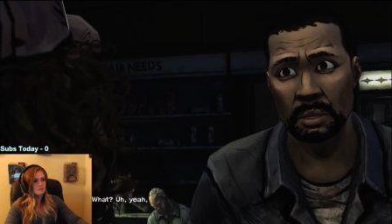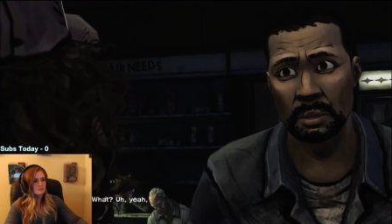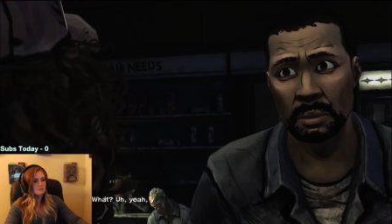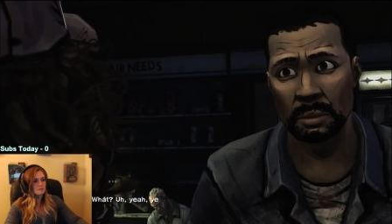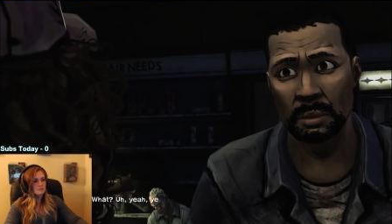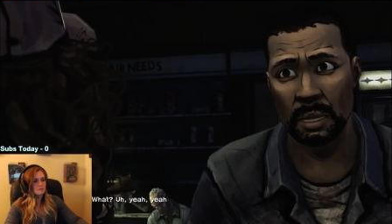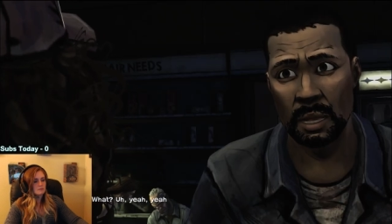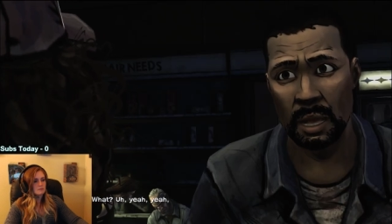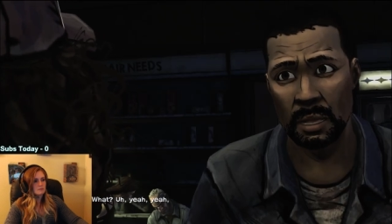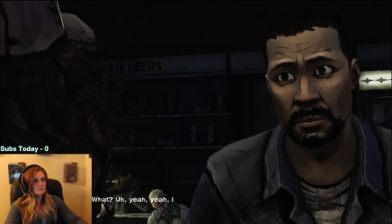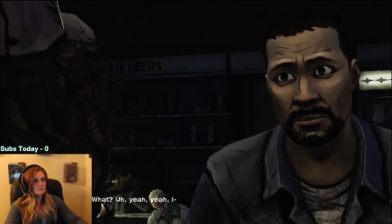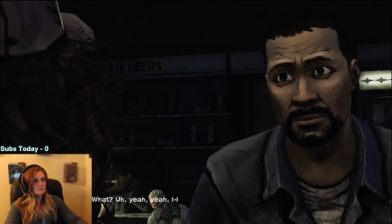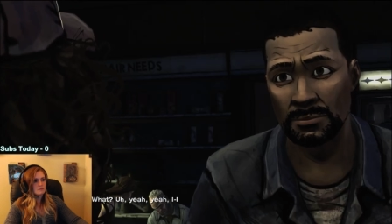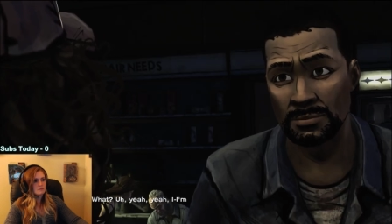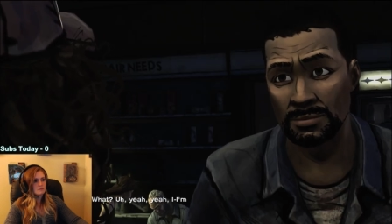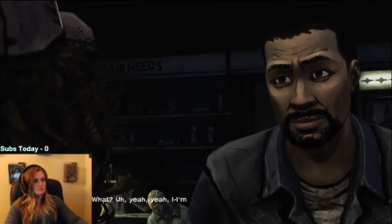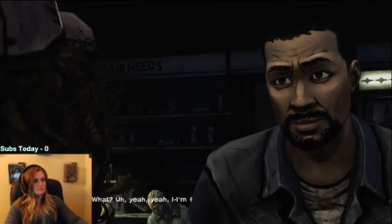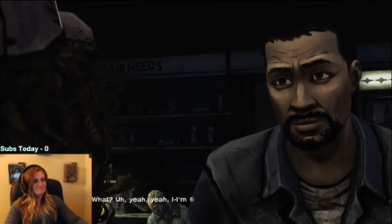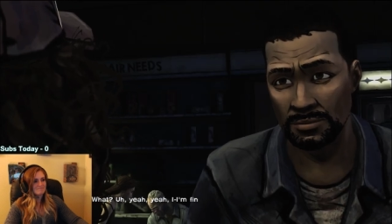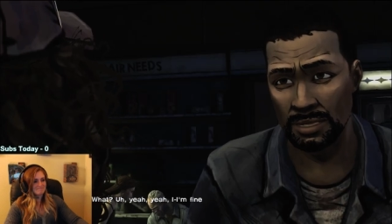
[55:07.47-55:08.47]
Yeah,
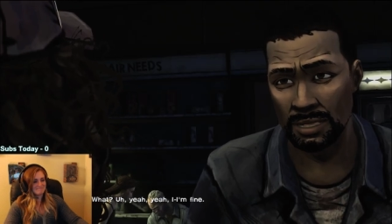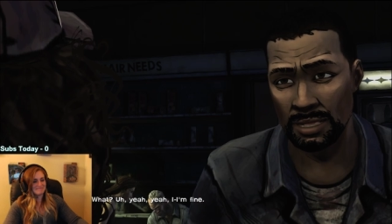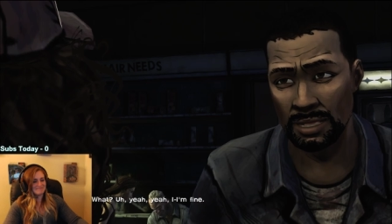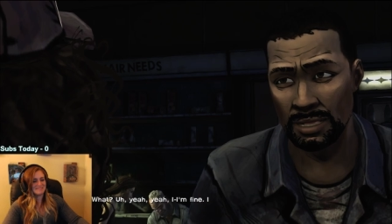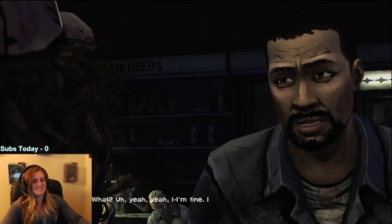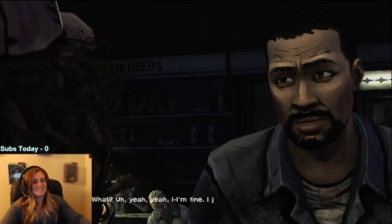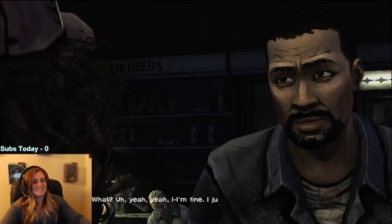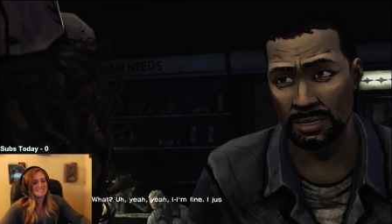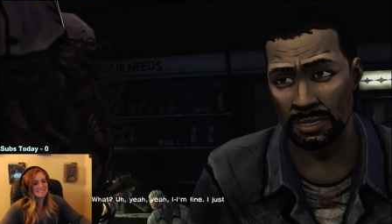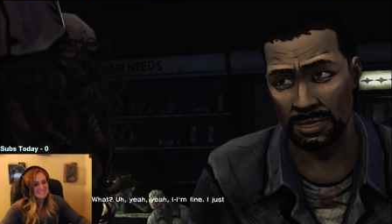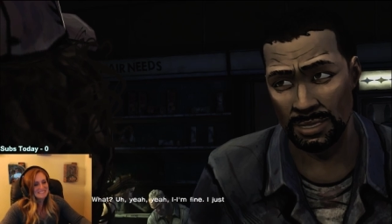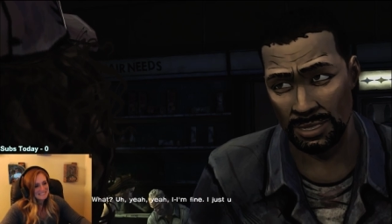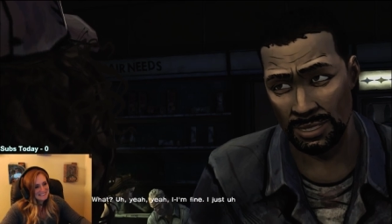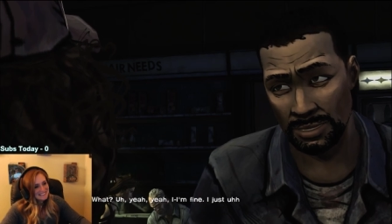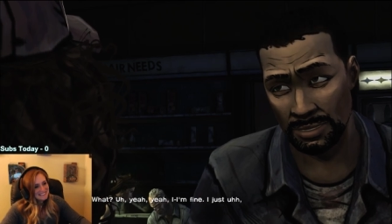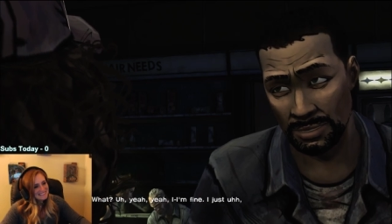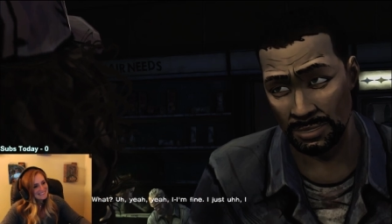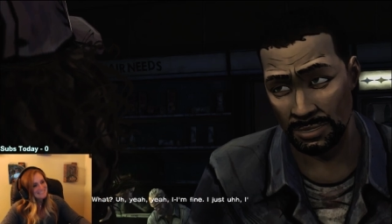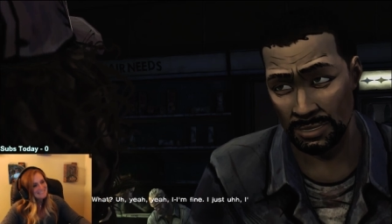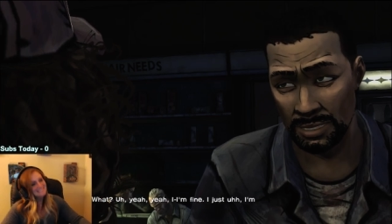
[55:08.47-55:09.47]
I'm fine. I
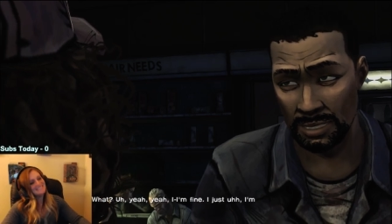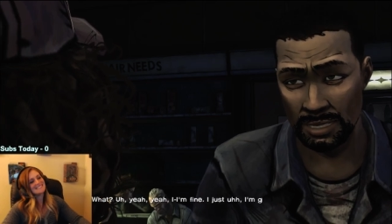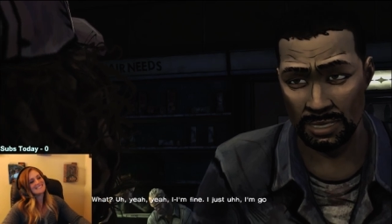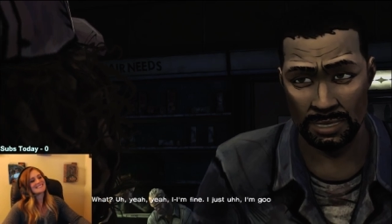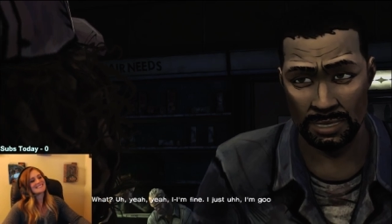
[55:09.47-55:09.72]
just,